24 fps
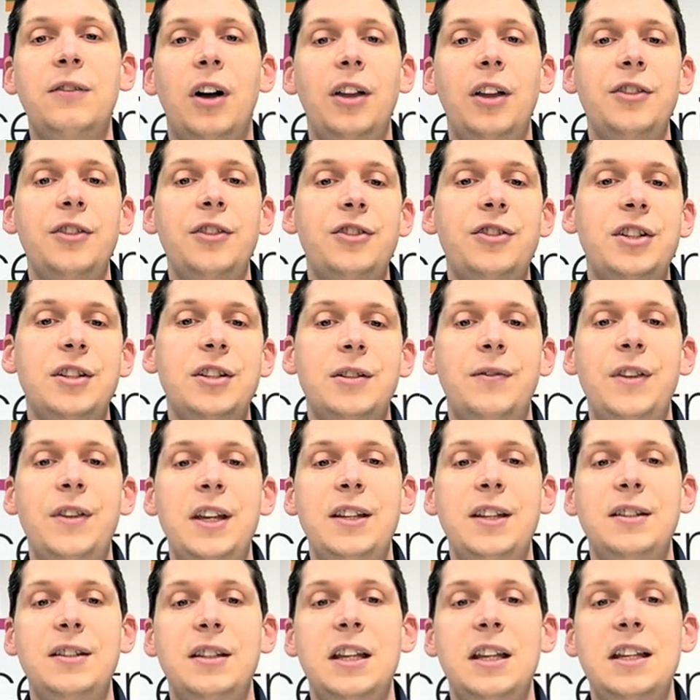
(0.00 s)
the advantages of
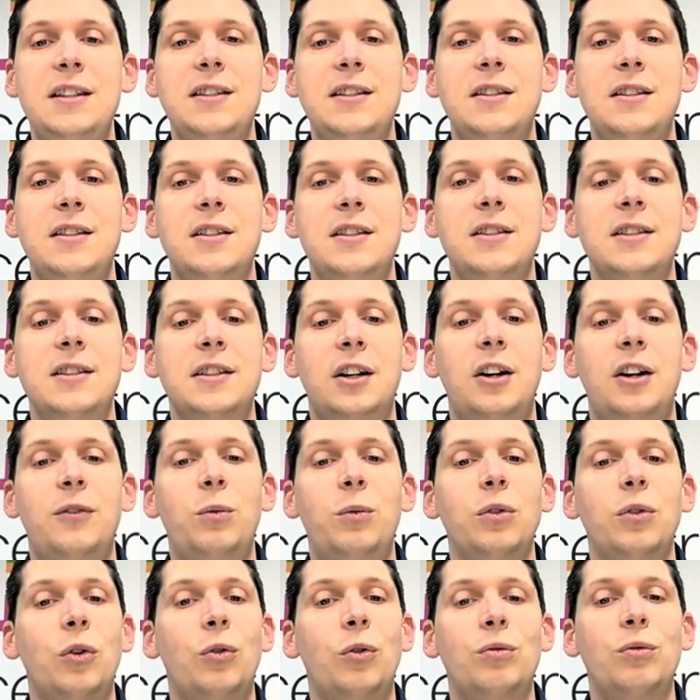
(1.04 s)
this is that
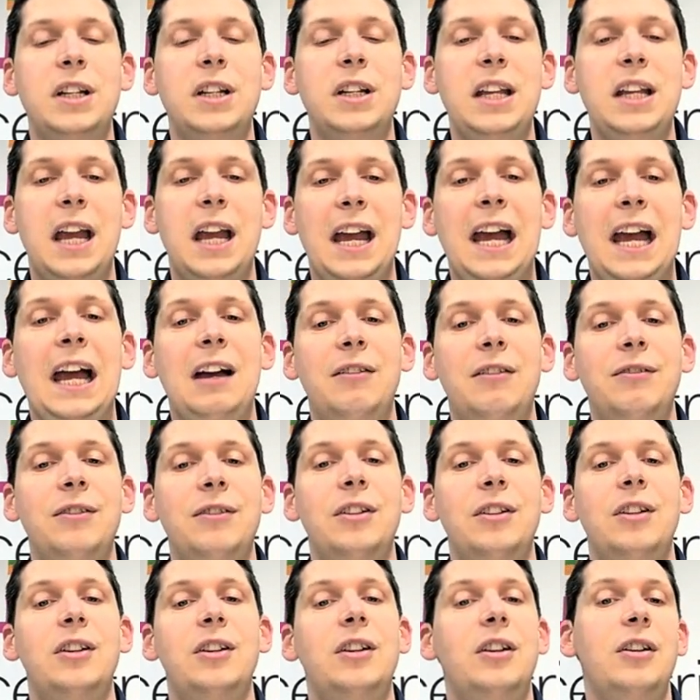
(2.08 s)
staff will already
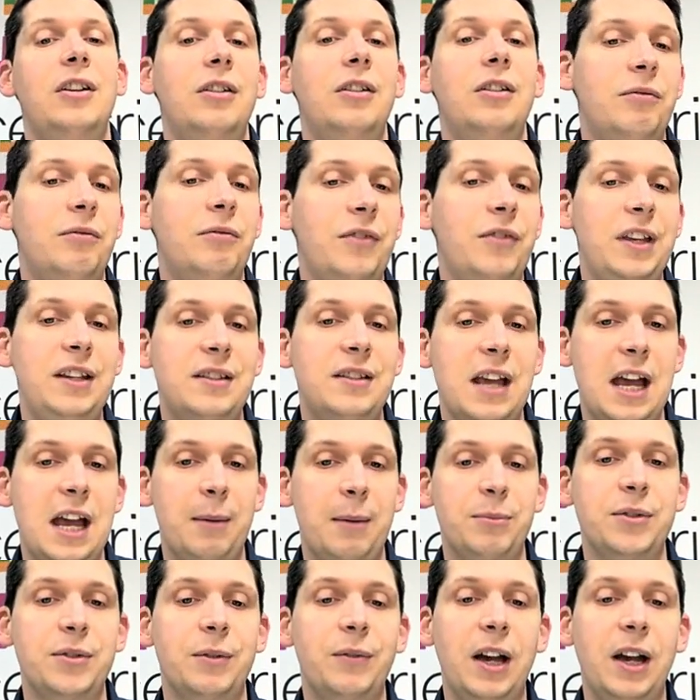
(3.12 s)
have these
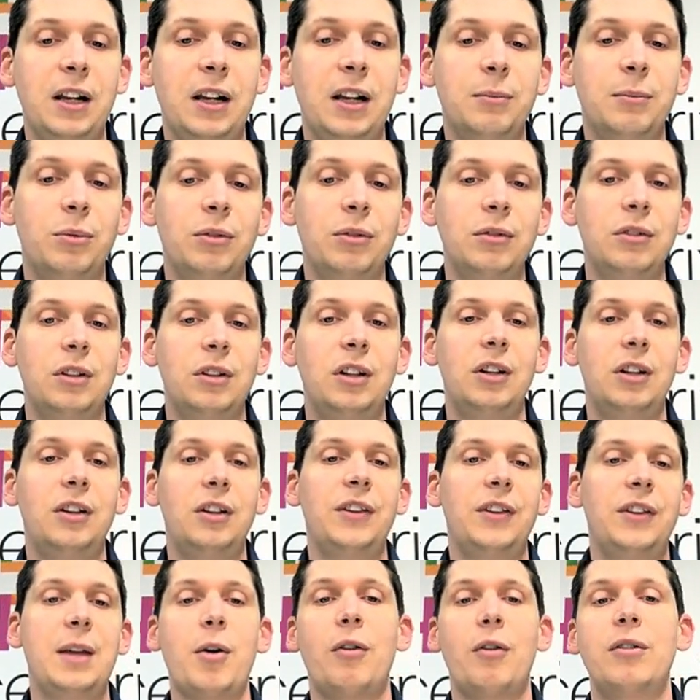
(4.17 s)
apps available.
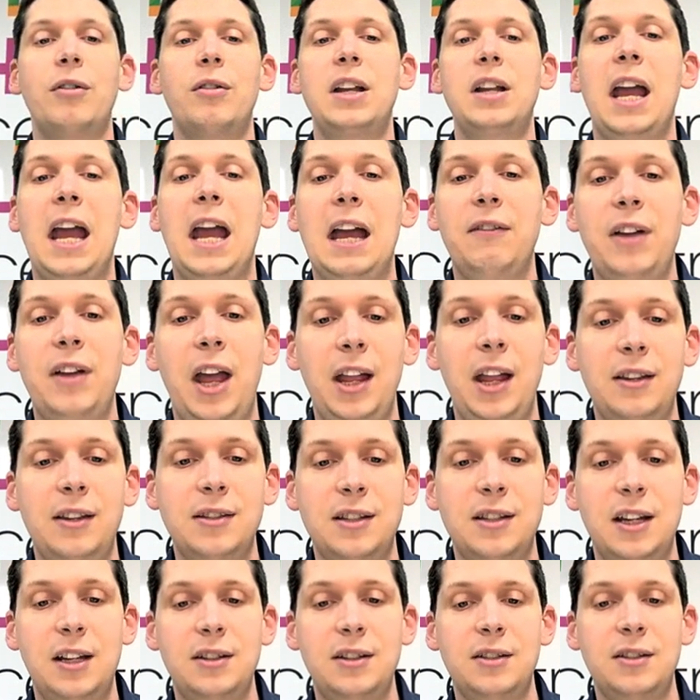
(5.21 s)
They might already have
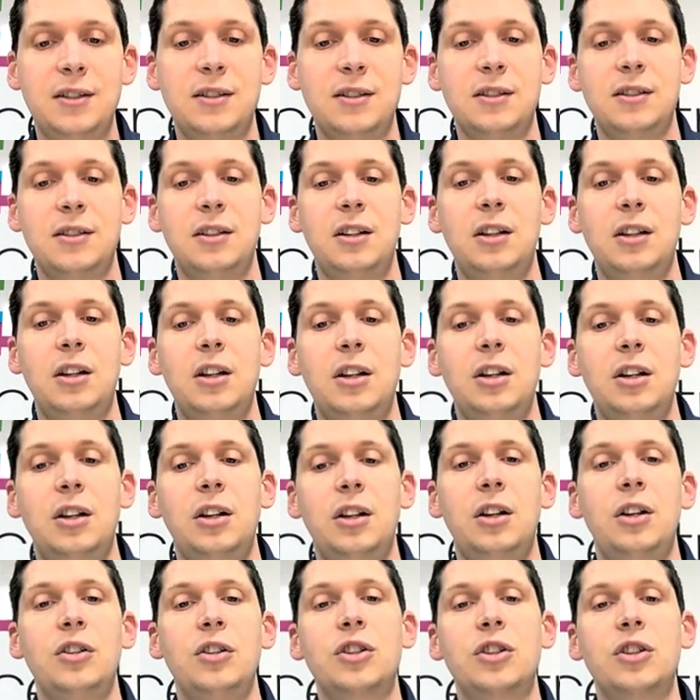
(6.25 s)
headsets.
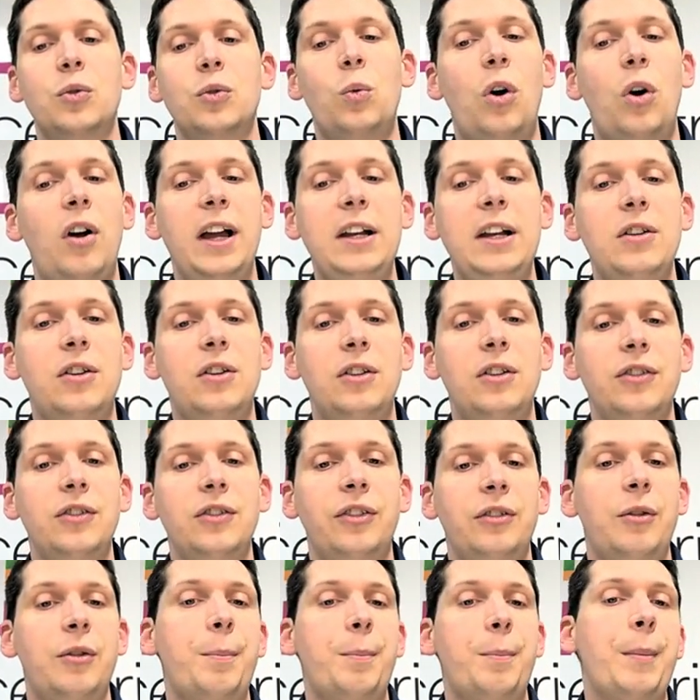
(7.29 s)
So why
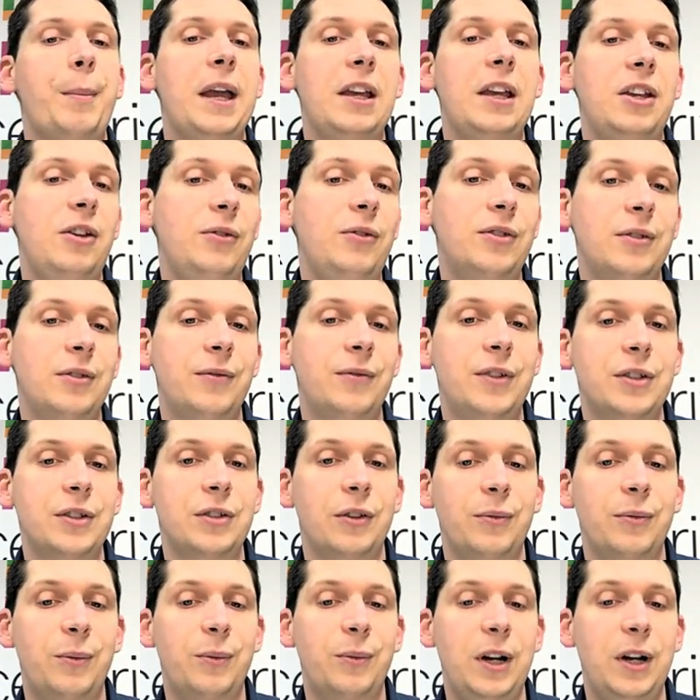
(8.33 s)
not make use of the
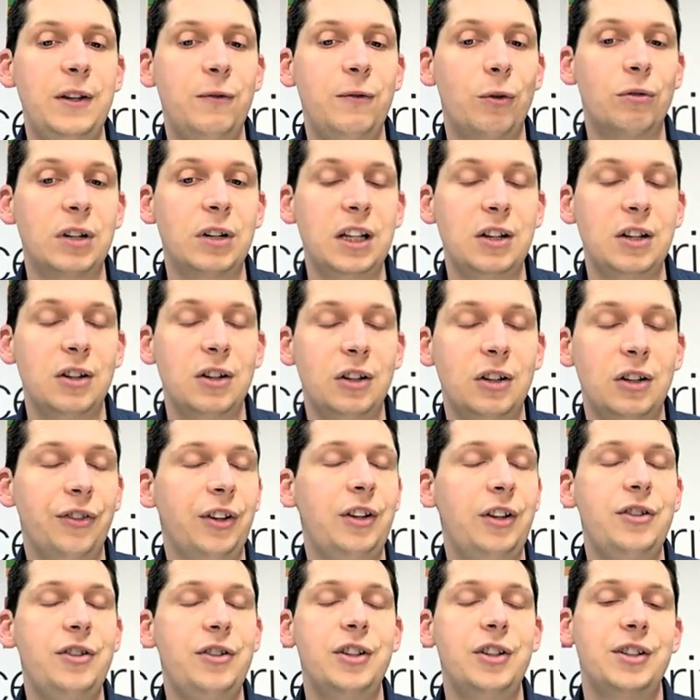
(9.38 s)
software you've already
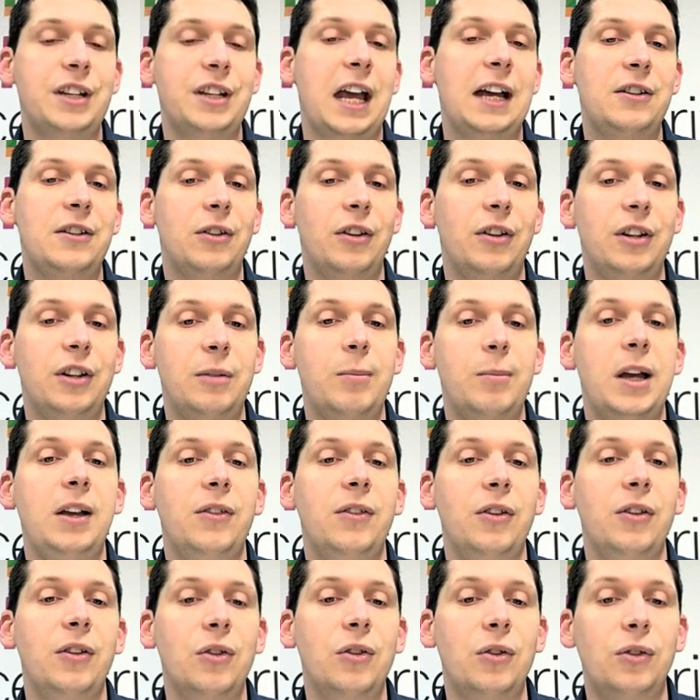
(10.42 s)
got and just add on and
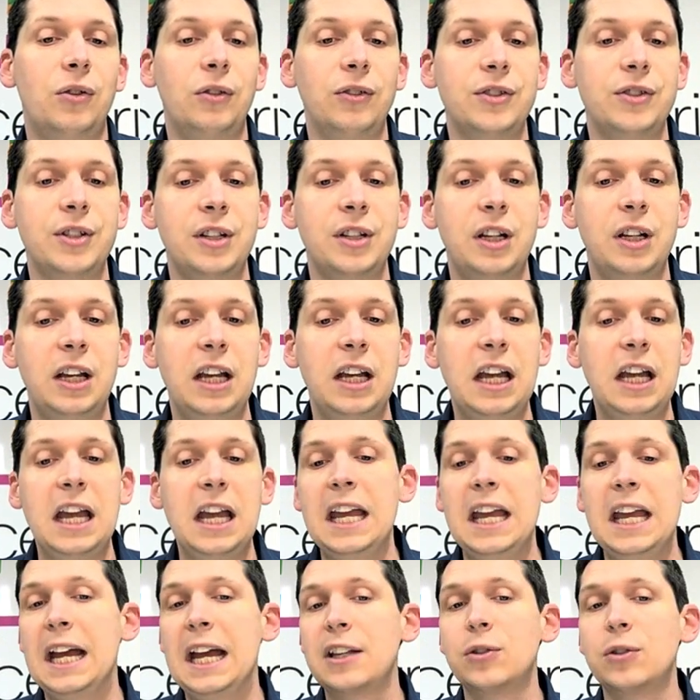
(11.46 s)
make the calls?
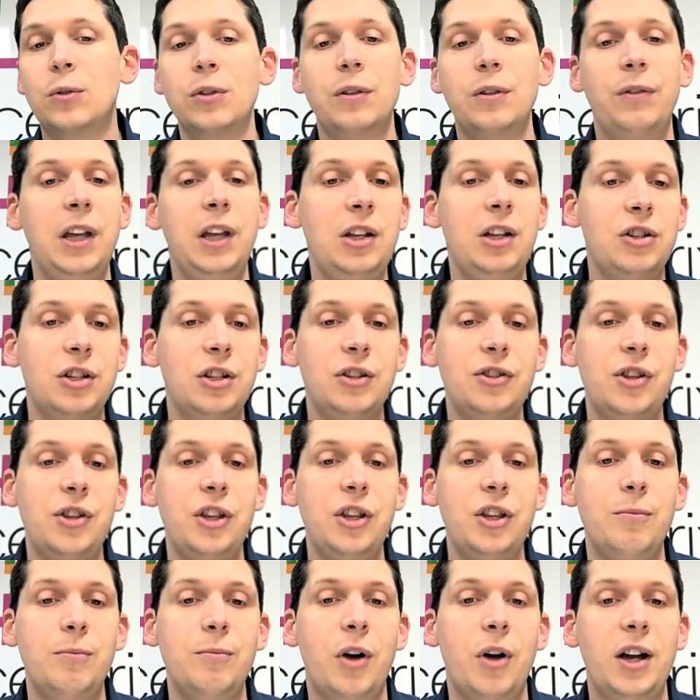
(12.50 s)
It has all the features
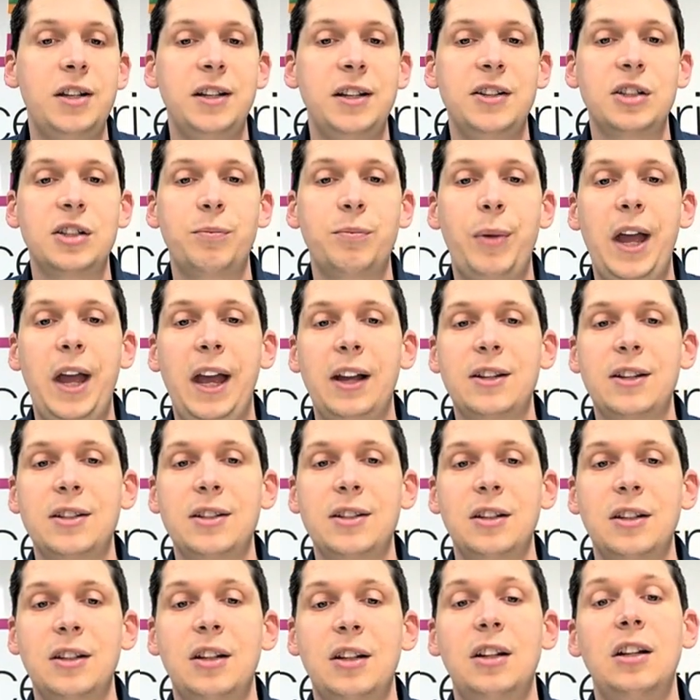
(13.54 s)
that you might
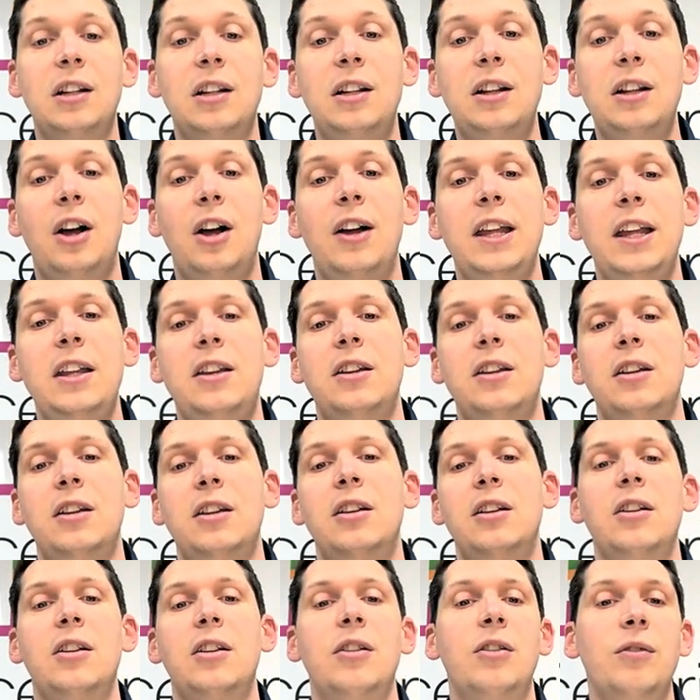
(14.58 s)
expect,
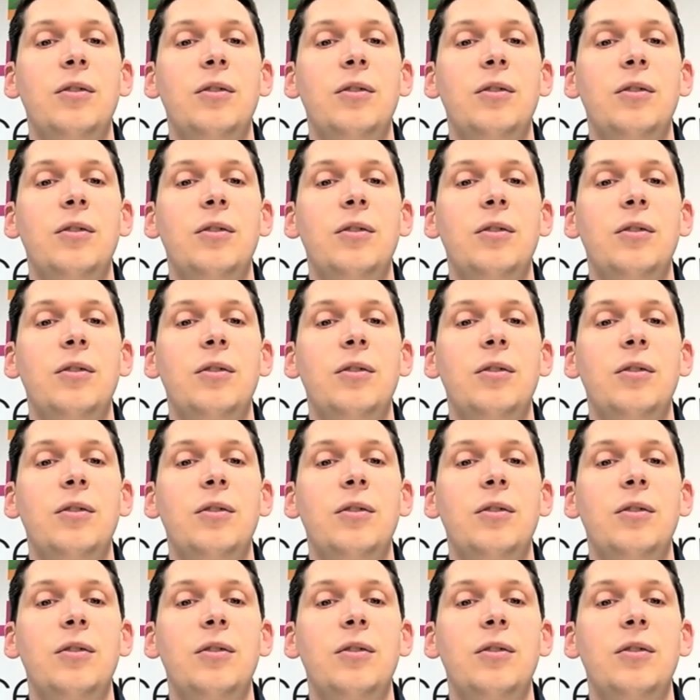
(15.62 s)
like